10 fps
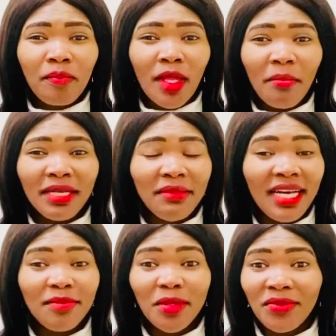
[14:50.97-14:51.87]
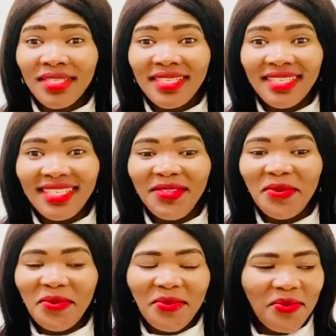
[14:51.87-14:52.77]
but my husband was just,
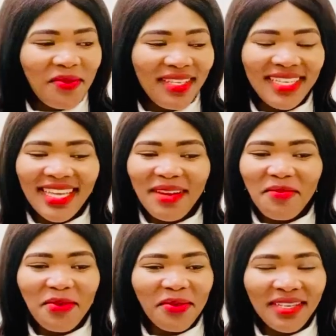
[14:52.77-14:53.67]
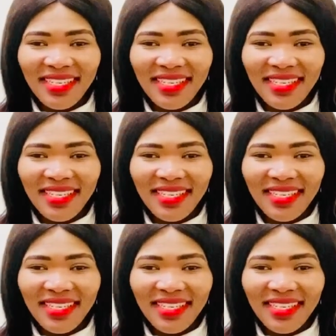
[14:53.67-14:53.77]
yo, he kept on,